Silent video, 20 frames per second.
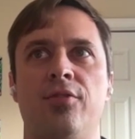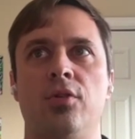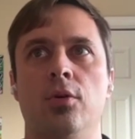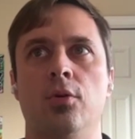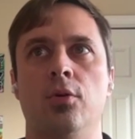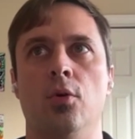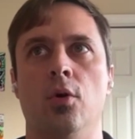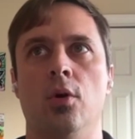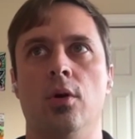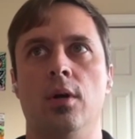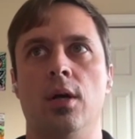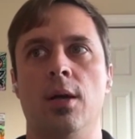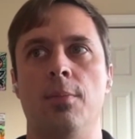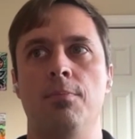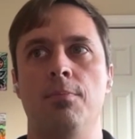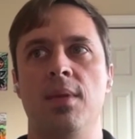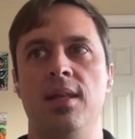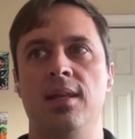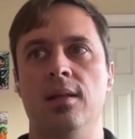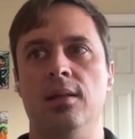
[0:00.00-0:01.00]
to
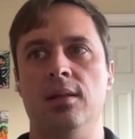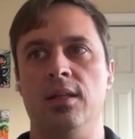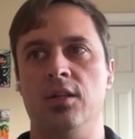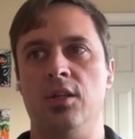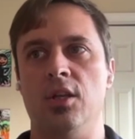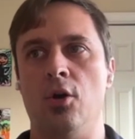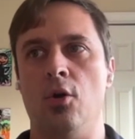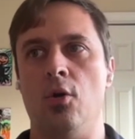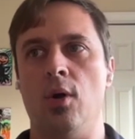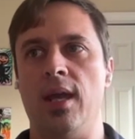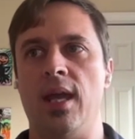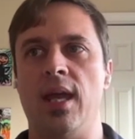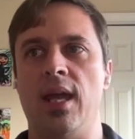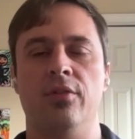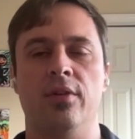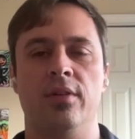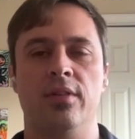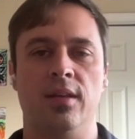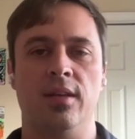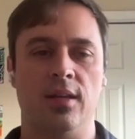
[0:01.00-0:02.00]
immediately know
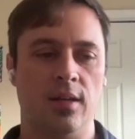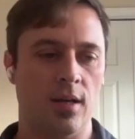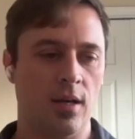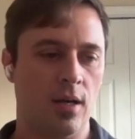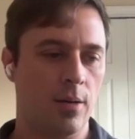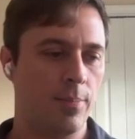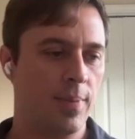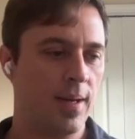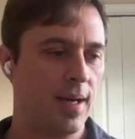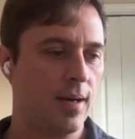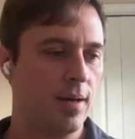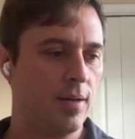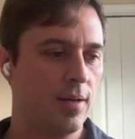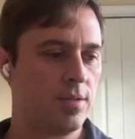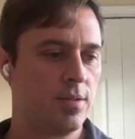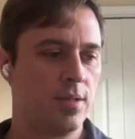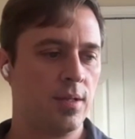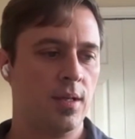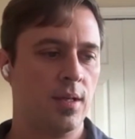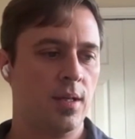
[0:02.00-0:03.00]
everything
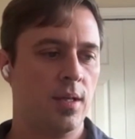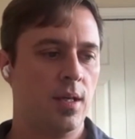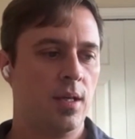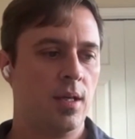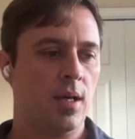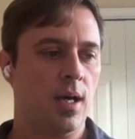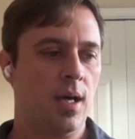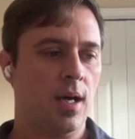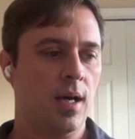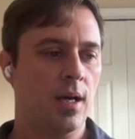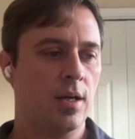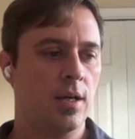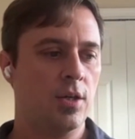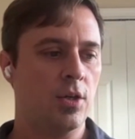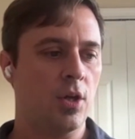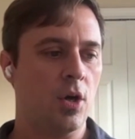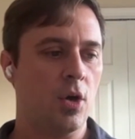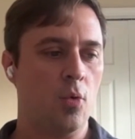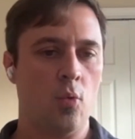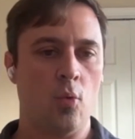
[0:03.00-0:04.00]
about
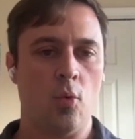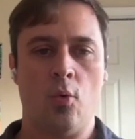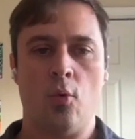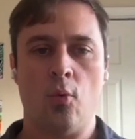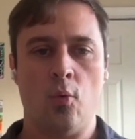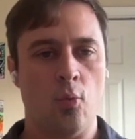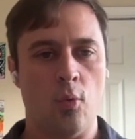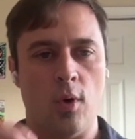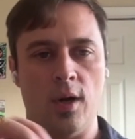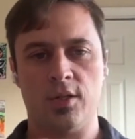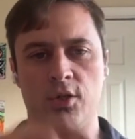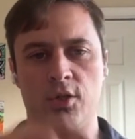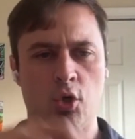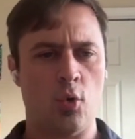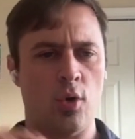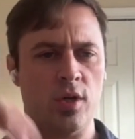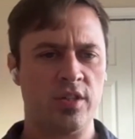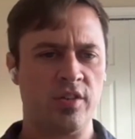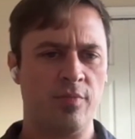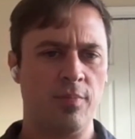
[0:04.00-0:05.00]
what
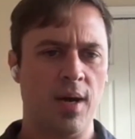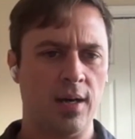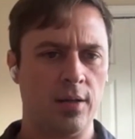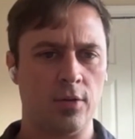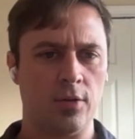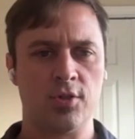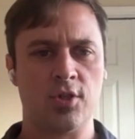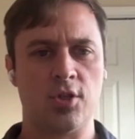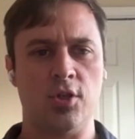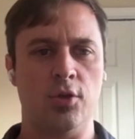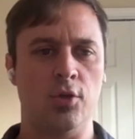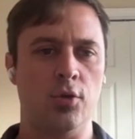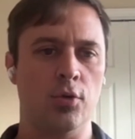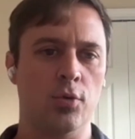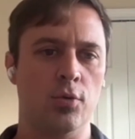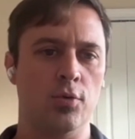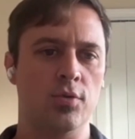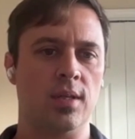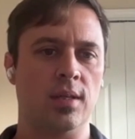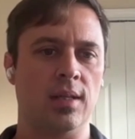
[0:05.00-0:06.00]
choice of models to
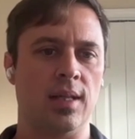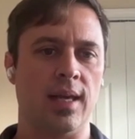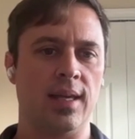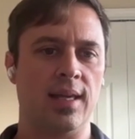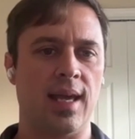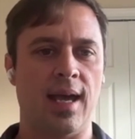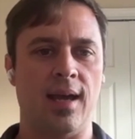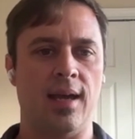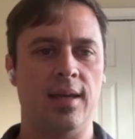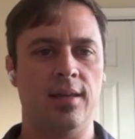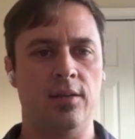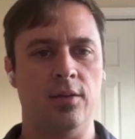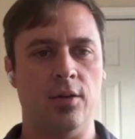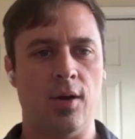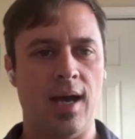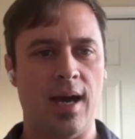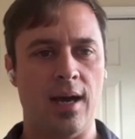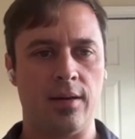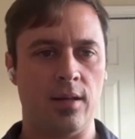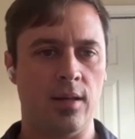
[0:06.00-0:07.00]
use and like
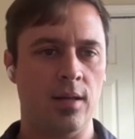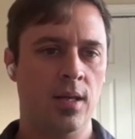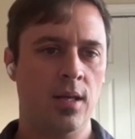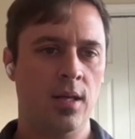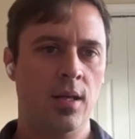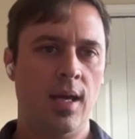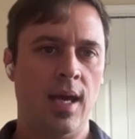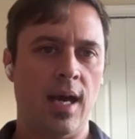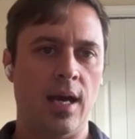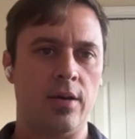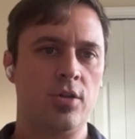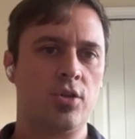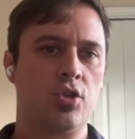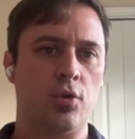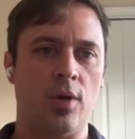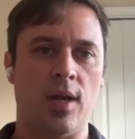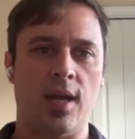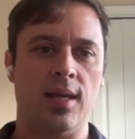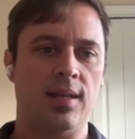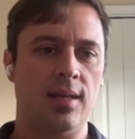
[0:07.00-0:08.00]
how to
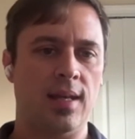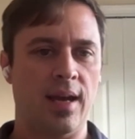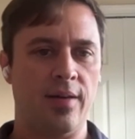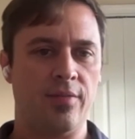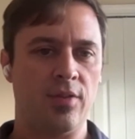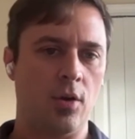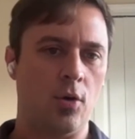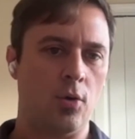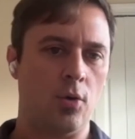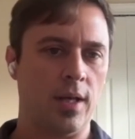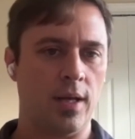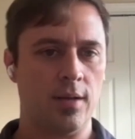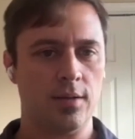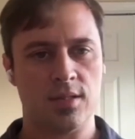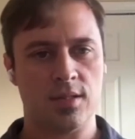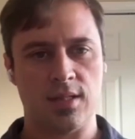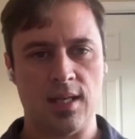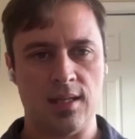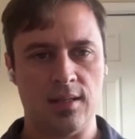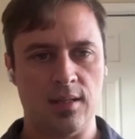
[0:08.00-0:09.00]
train and have the holdout
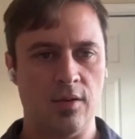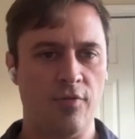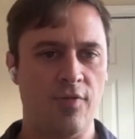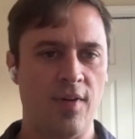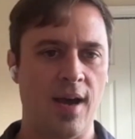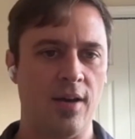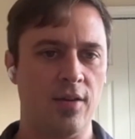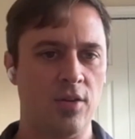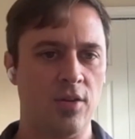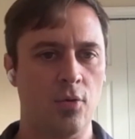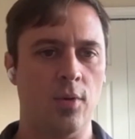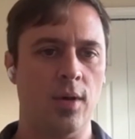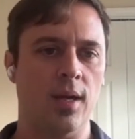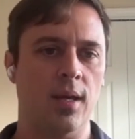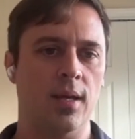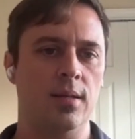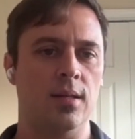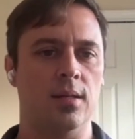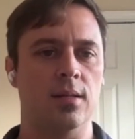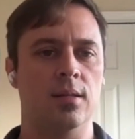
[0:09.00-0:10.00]
set and
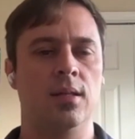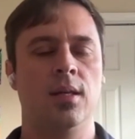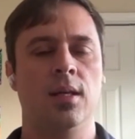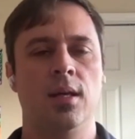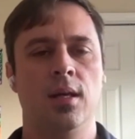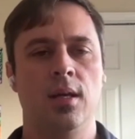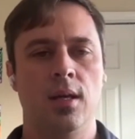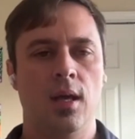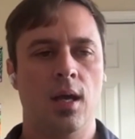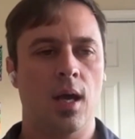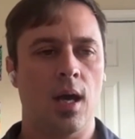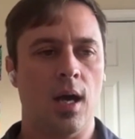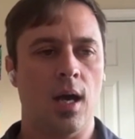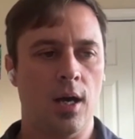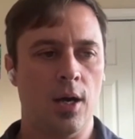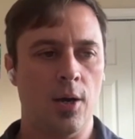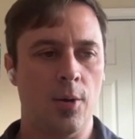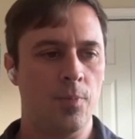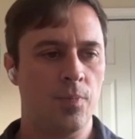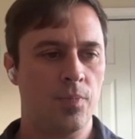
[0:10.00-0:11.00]
evaluate and
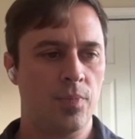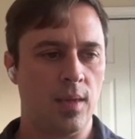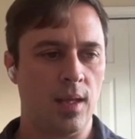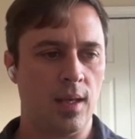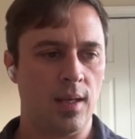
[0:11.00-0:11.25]
uh,